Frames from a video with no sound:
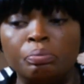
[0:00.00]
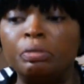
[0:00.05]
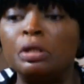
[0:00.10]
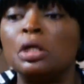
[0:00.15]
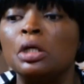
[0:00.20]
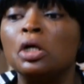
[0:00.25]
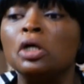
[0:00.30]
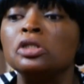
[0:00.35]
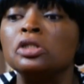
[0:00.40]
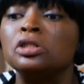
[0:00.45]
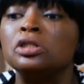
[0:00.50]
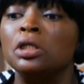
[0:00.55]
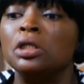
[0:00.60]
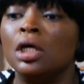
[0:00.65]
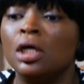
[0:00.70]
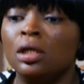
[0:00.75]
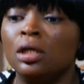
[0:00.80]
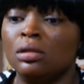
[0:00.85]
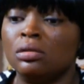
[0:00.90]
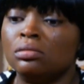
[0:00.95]
Because
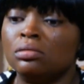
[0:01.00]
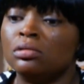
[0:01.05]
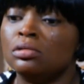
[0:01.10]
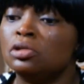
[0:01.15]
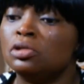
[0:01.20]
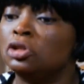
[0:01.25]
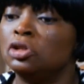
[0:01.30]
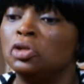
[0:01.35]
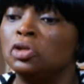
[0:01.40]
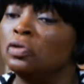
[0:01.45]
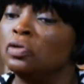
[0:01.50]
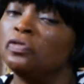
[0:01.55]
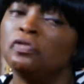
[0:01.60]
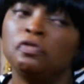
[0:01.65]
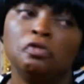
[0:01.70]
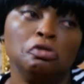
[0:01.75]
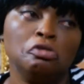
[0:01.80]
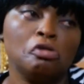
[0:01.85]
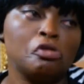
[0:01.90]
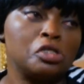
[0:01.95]
you don't
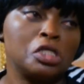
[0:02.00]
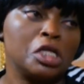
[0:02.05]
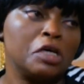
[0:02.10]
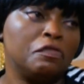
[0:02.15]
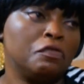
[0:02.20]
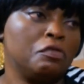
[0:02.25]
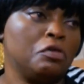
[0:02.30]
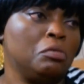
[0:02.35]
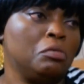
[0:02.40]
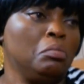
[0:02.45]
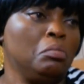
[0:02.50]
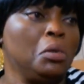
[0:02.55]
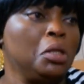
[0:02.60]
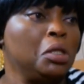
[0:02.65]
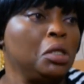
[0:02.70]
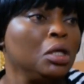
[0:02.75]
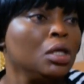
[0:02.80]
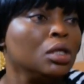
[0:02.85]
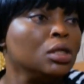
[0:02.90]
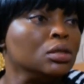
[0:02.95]
feel safe with
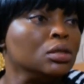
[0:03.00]
me.